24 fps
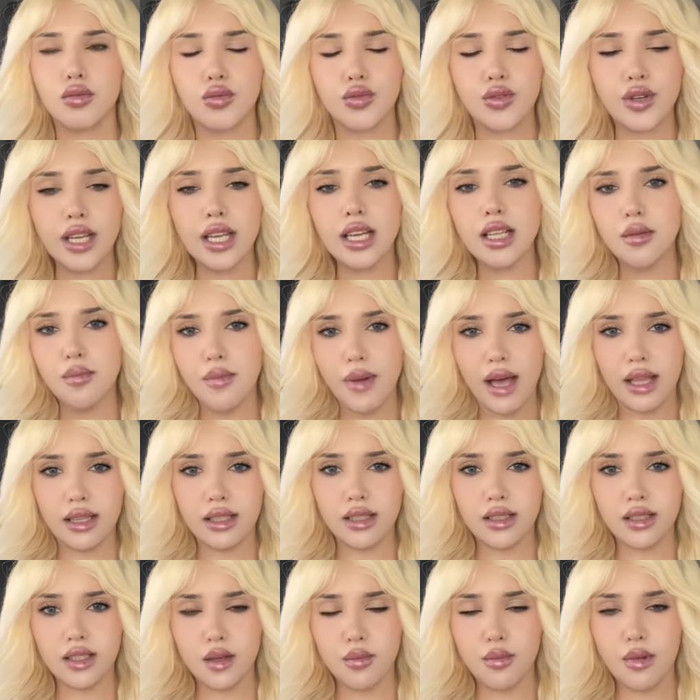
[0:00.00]
real
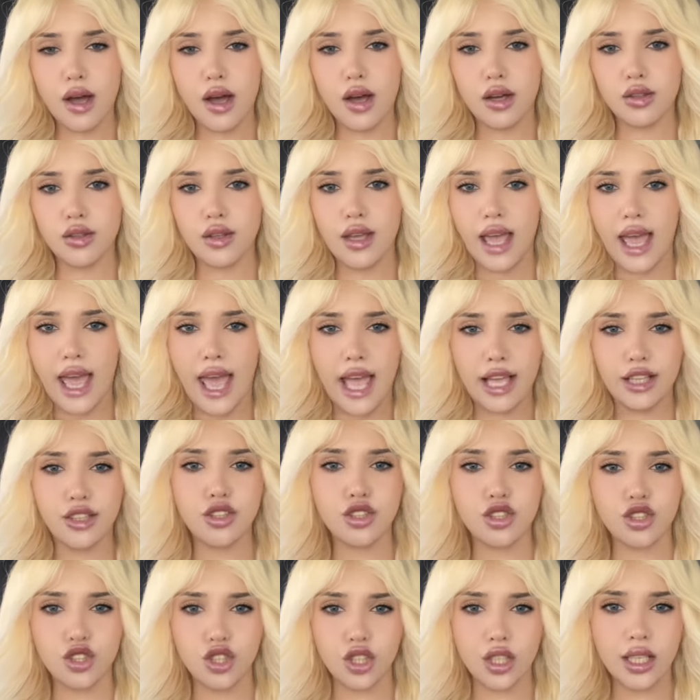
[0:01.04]
balance about
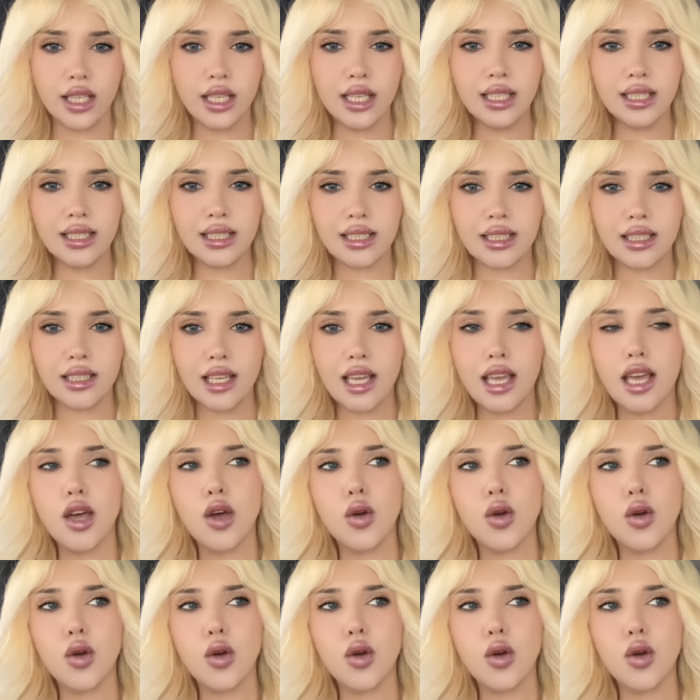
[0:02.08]
energies,